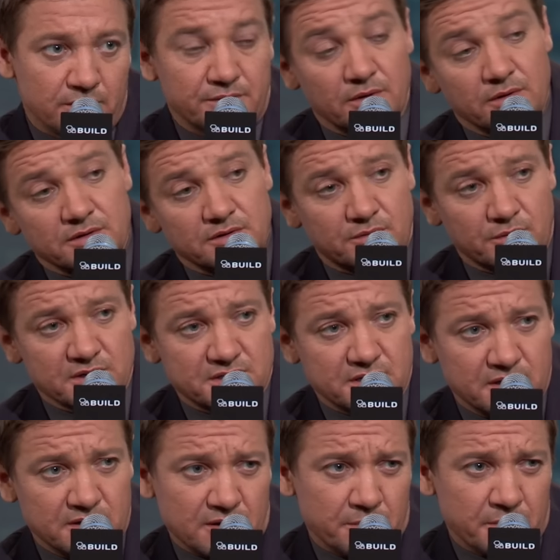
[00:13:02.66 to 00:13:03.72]
thr
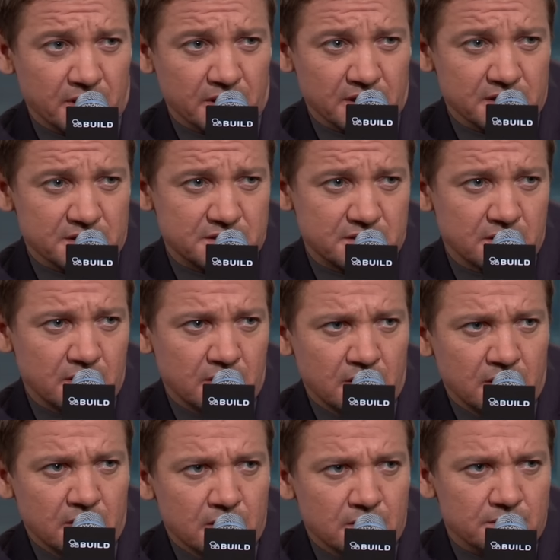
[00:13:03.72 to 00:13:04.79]
thrusted into the Middle East
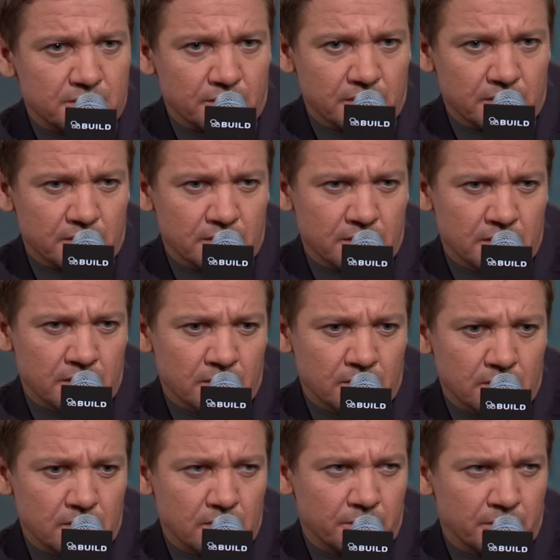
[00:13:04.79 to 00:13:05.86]
during, you
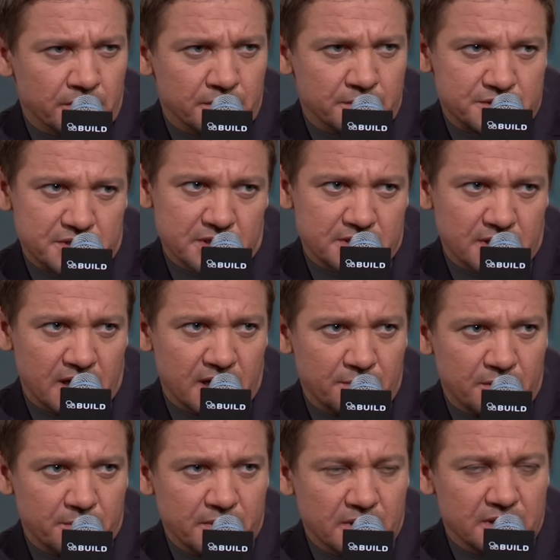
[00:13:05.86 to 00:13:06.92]
know, a really interesting time
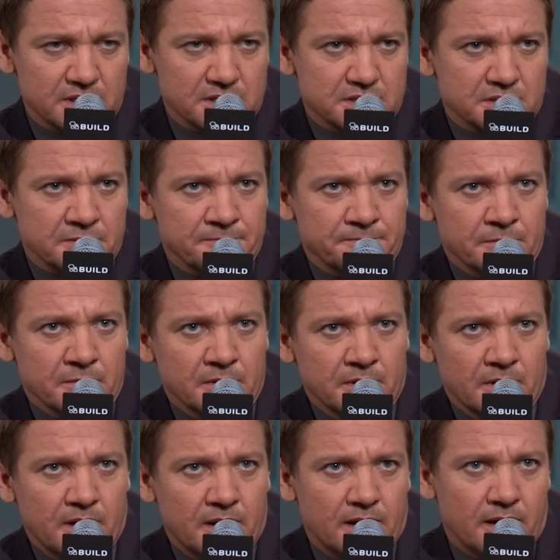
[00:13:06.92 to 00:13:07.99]
in the Middle East.
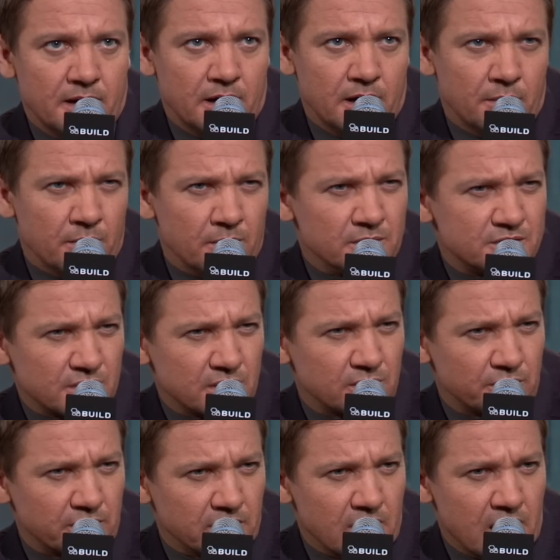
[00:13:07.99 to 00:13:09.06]
Um, so I
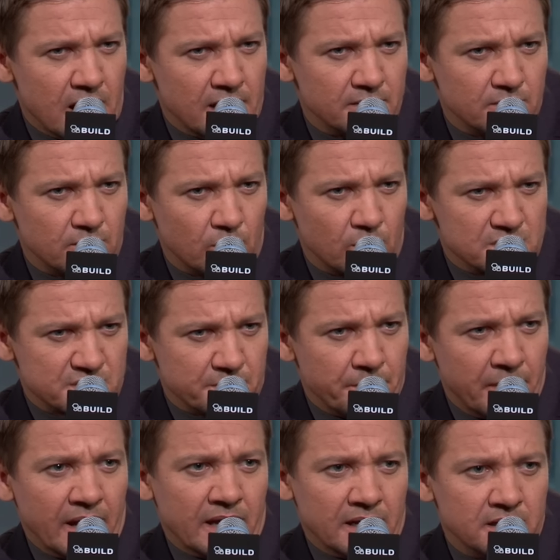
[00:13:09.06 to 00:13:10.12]
learned a lot more as a
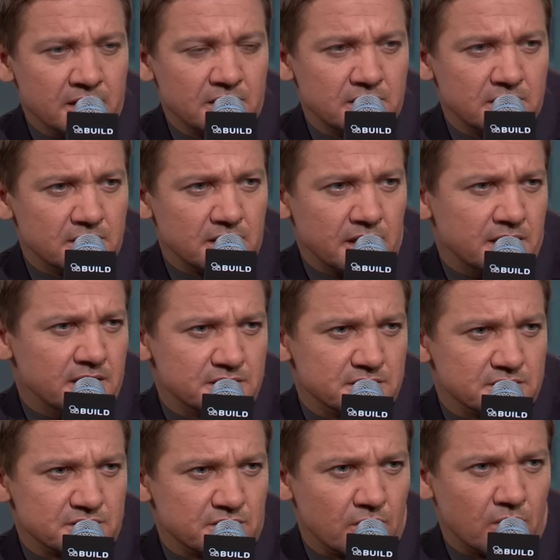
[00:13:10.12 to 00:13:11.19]
man than I did
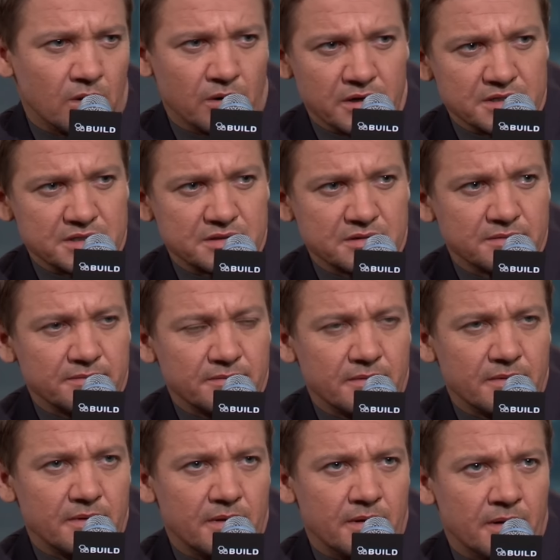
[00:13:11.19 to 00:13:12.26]
as an artist.
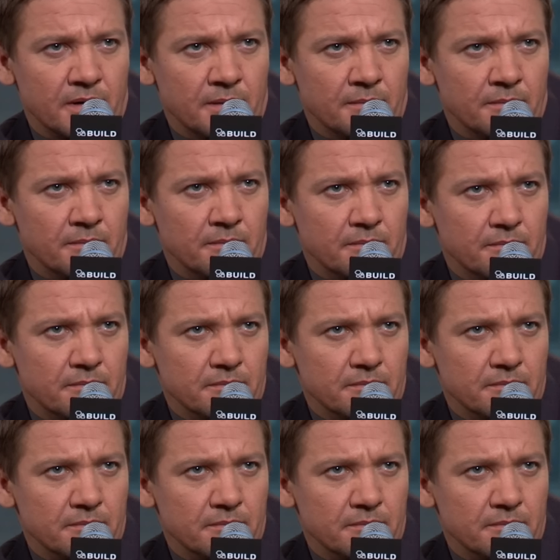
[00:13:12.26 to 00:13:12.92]
Um,